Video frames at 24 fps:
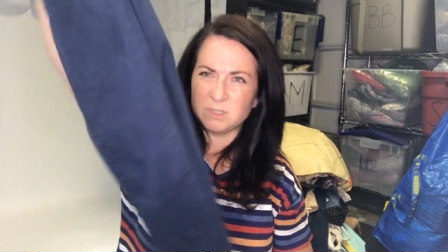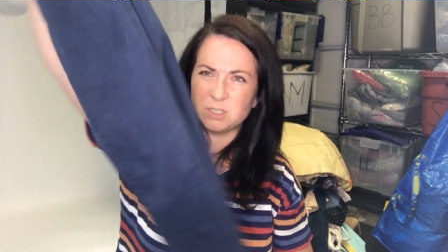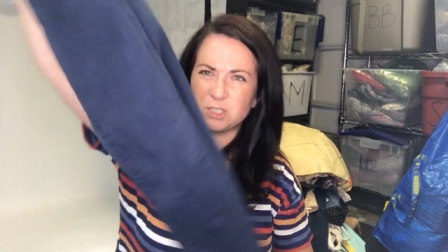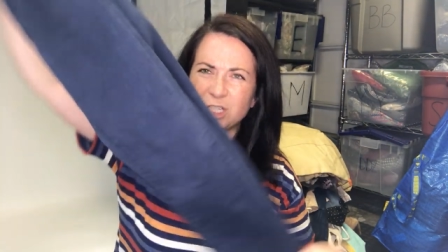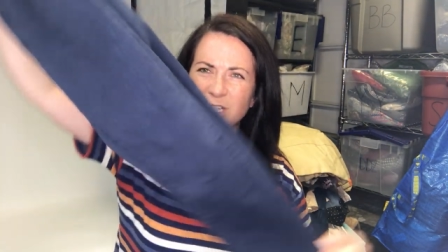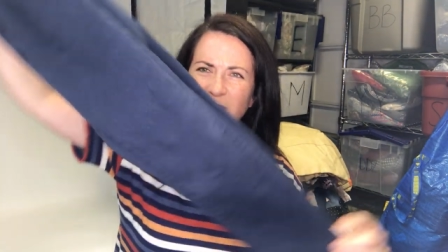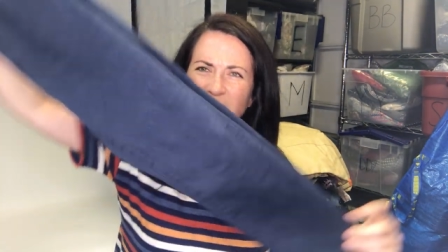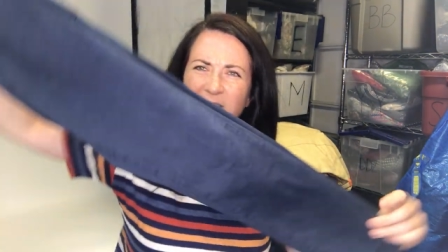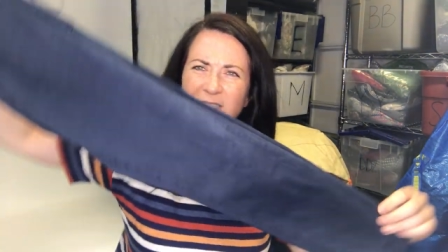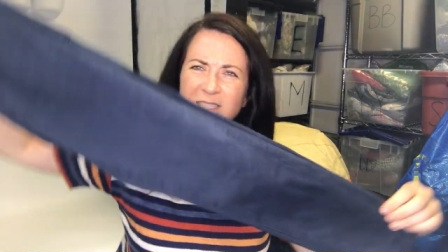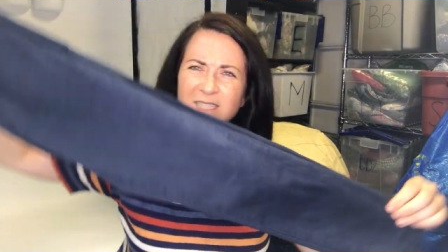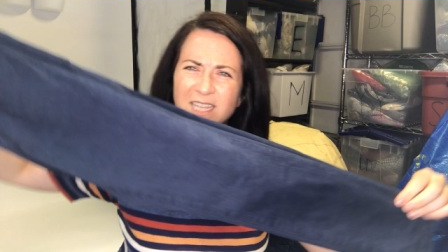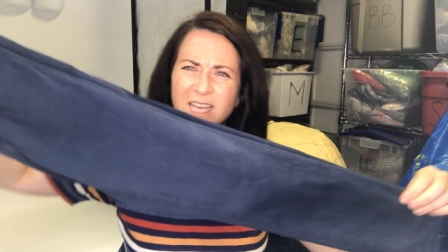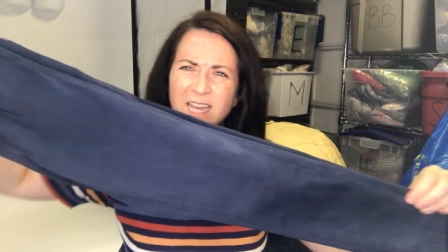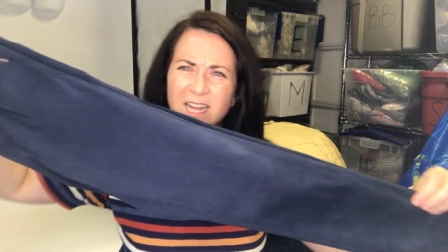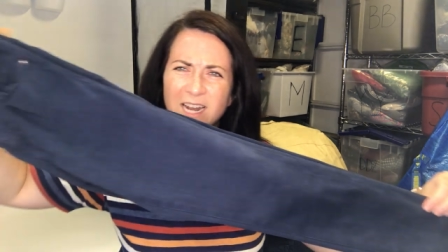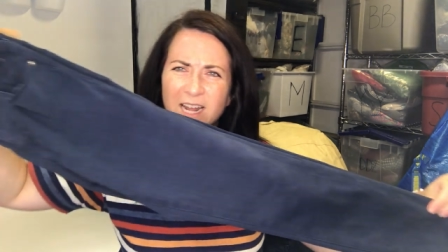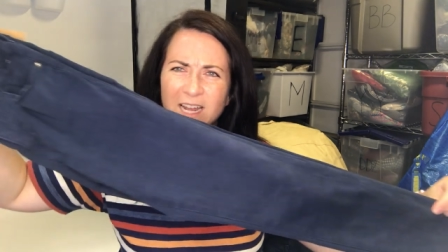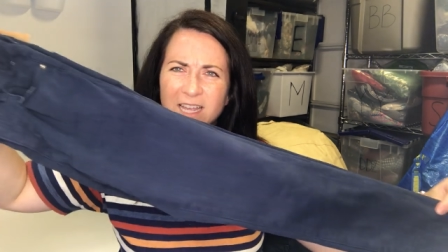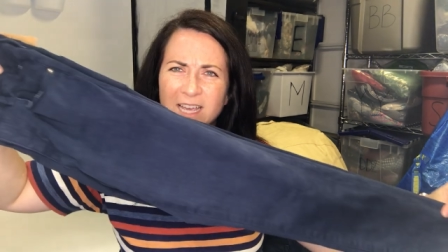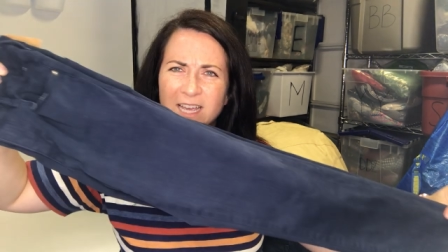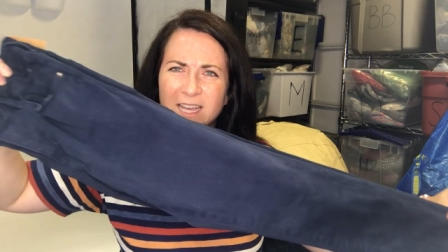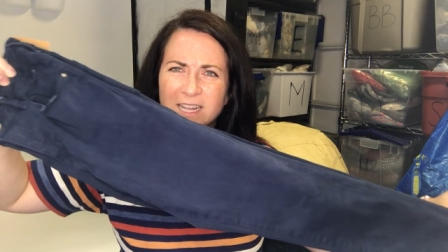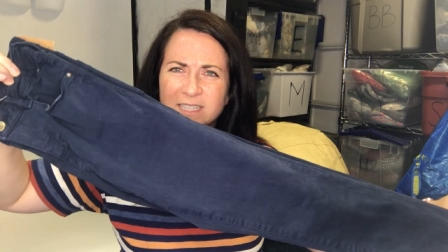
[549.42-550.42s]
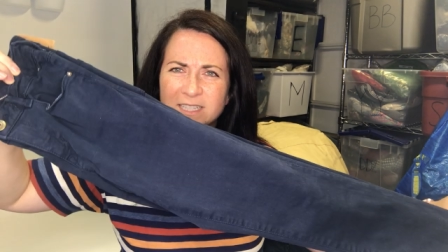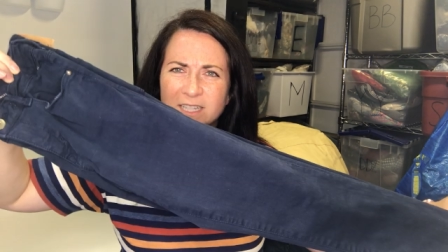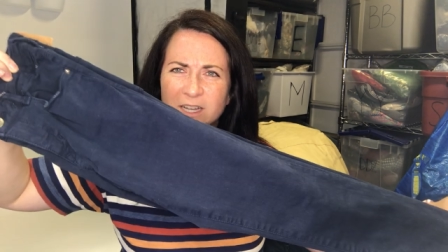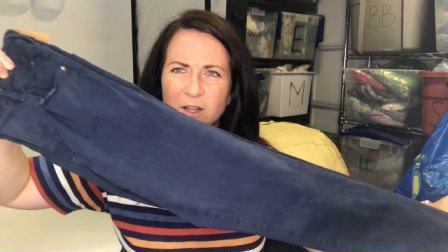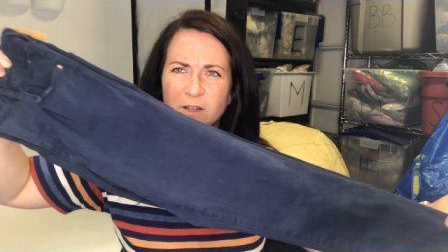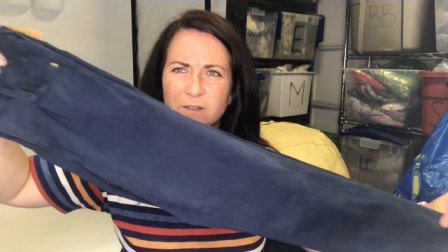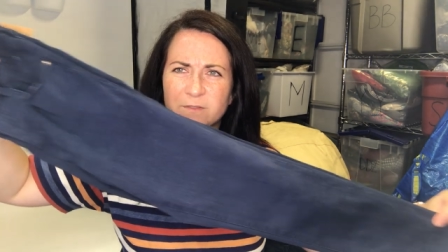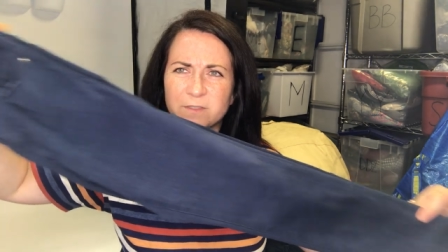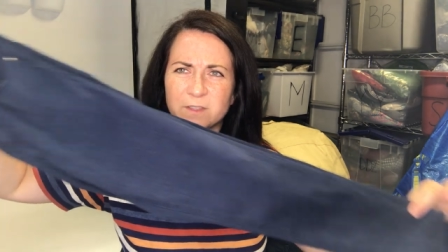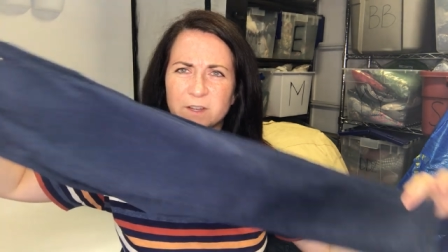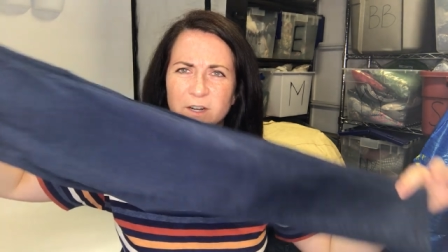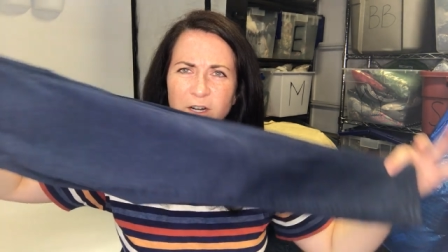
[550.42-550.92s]
jeans, and I can't
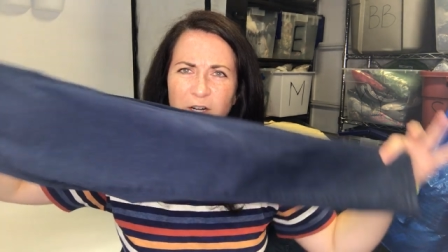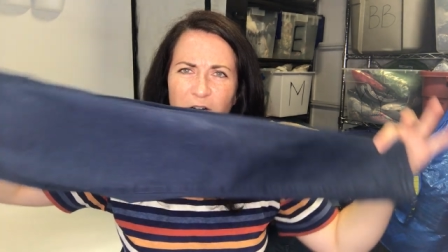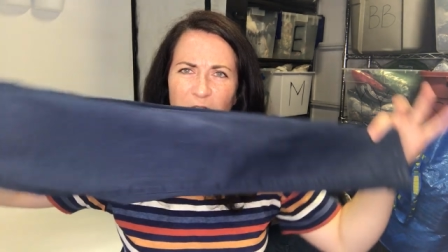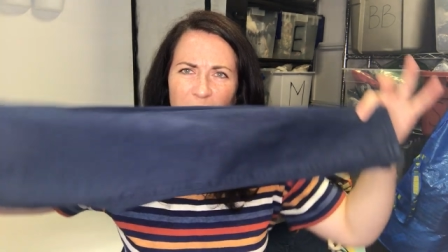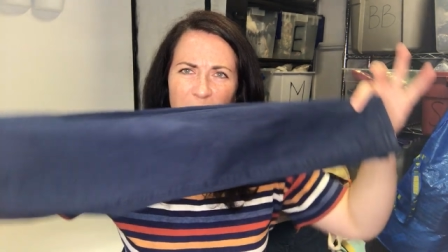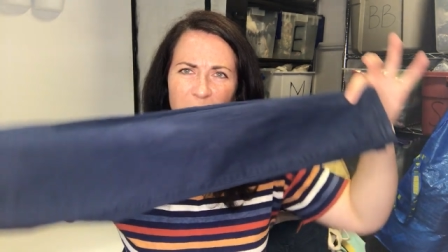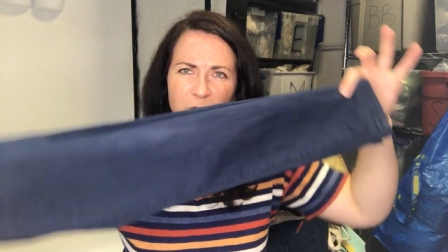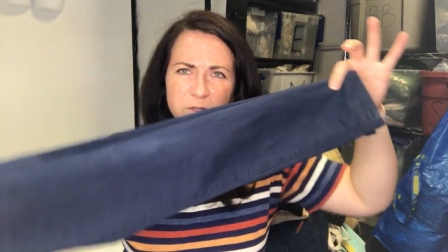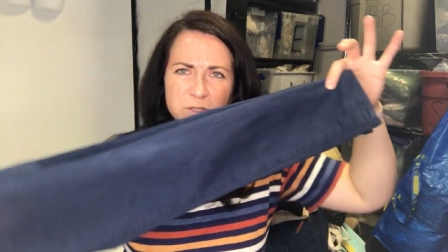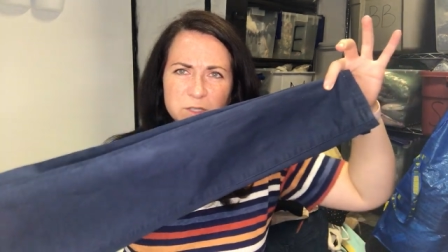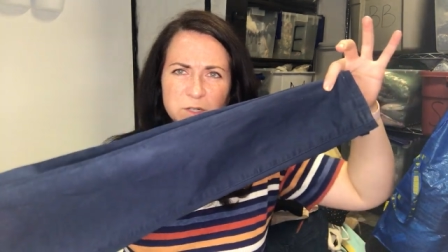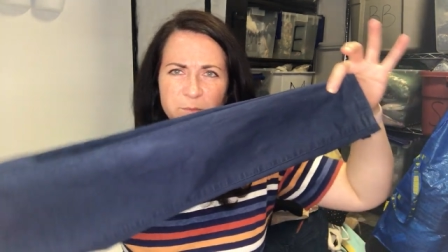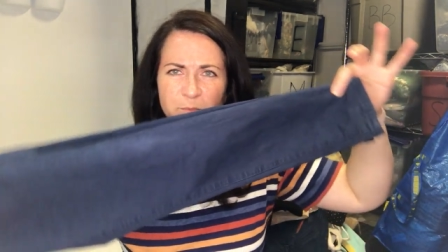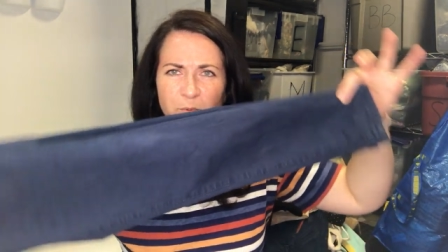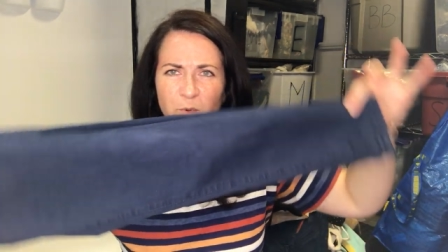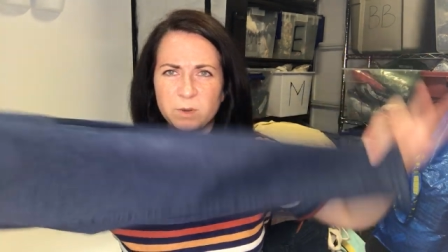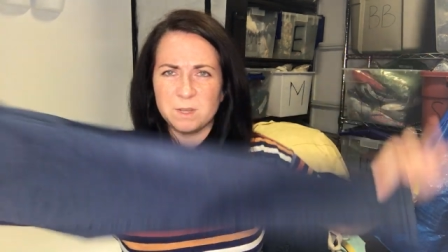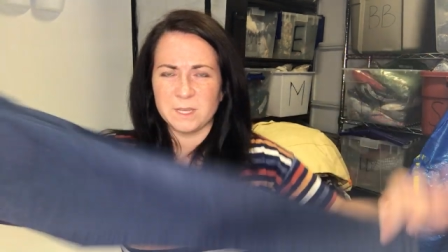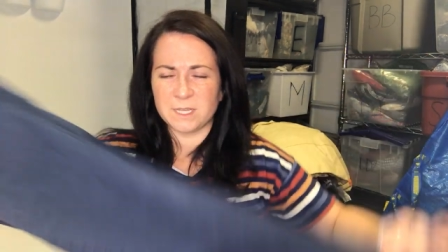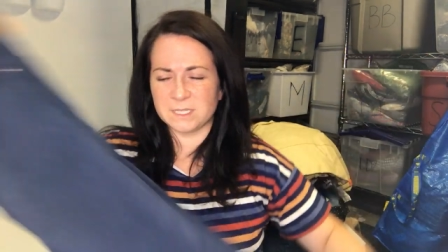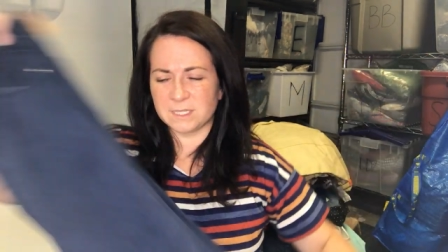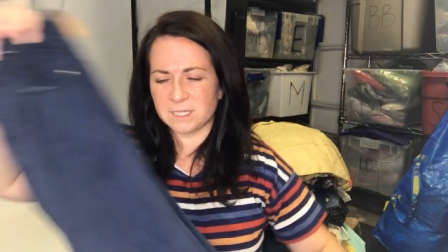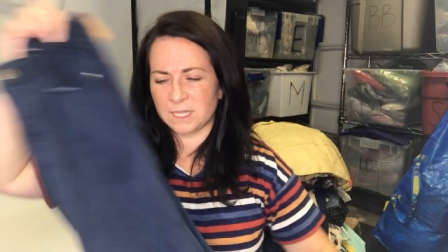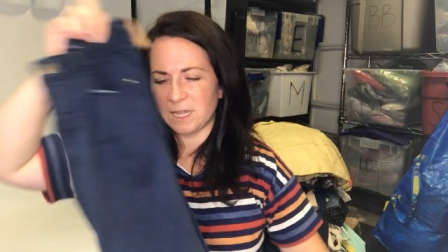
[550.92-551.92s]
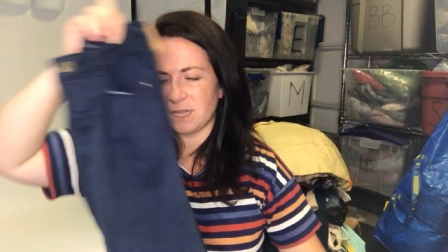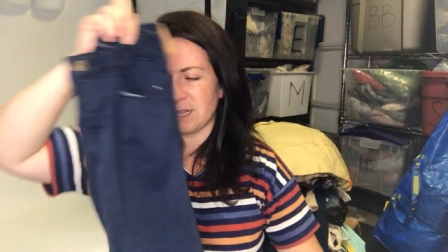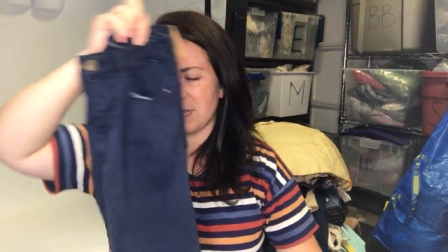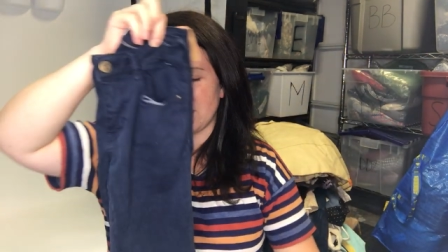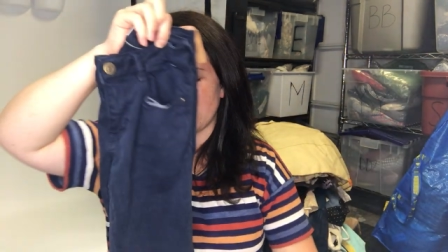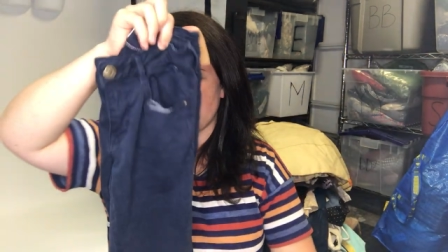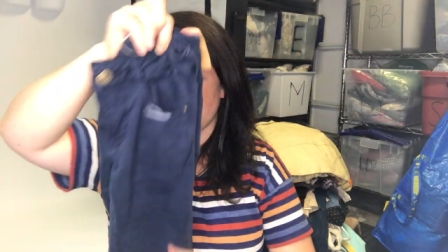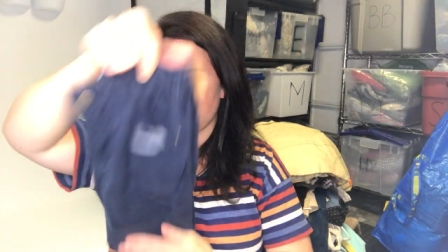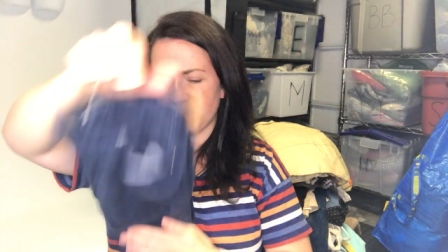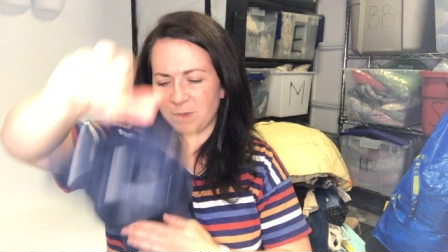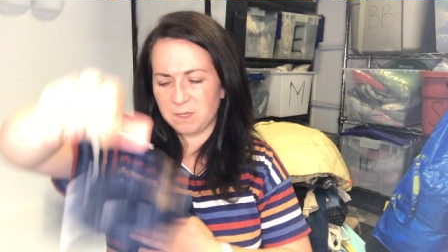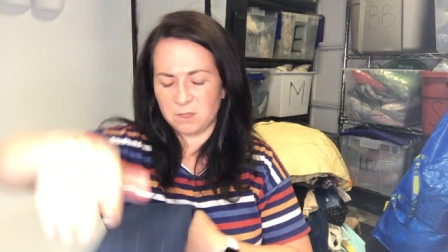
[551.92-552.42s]
tell if they're girls or boys, and
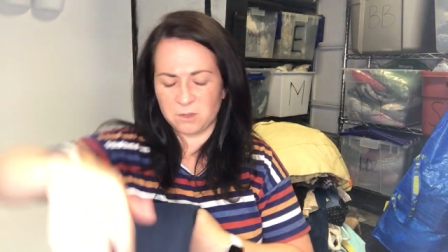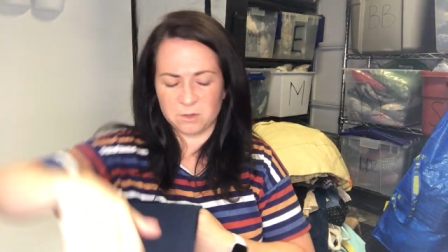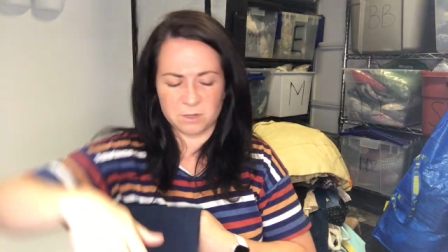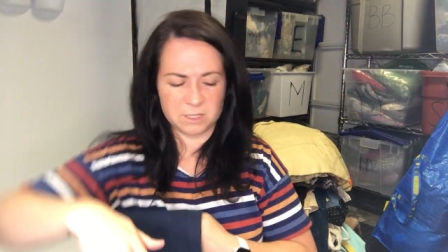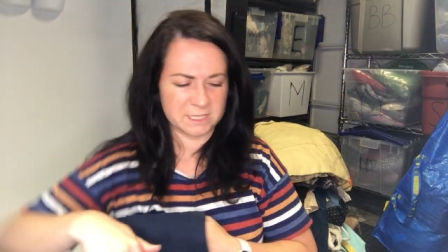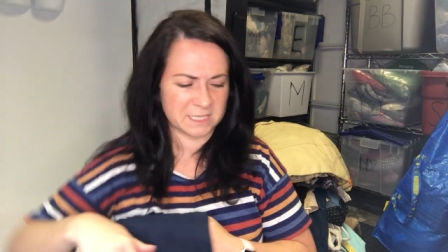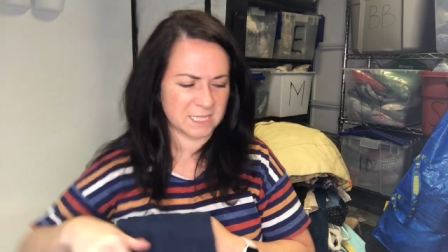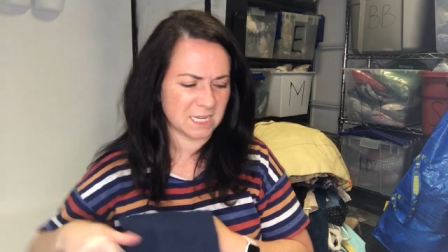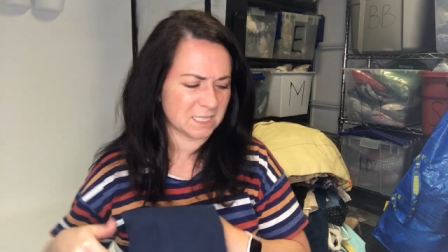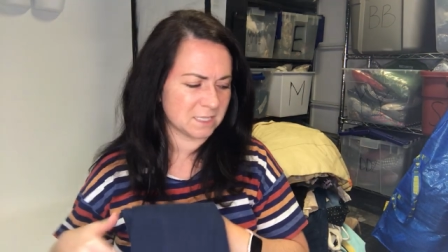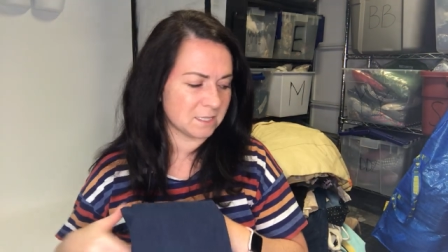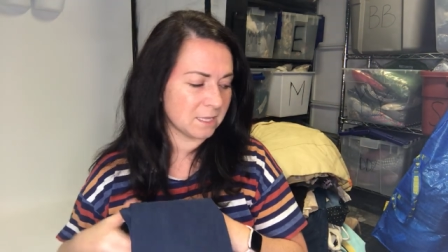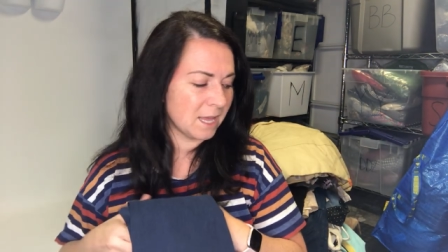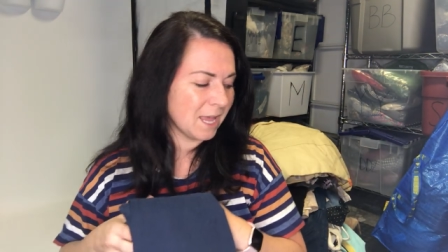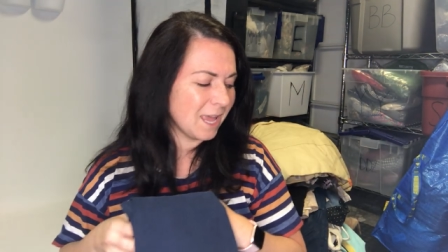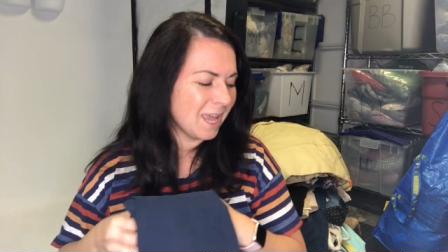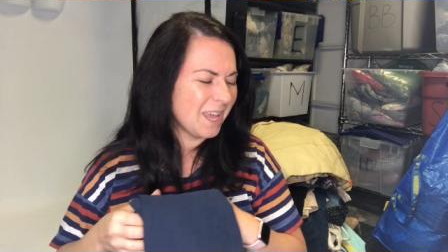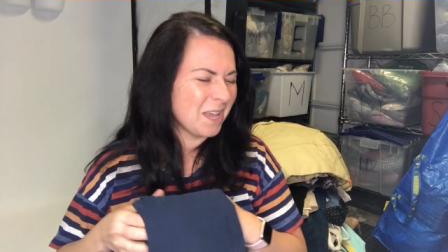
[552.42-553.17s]
they could be unisex,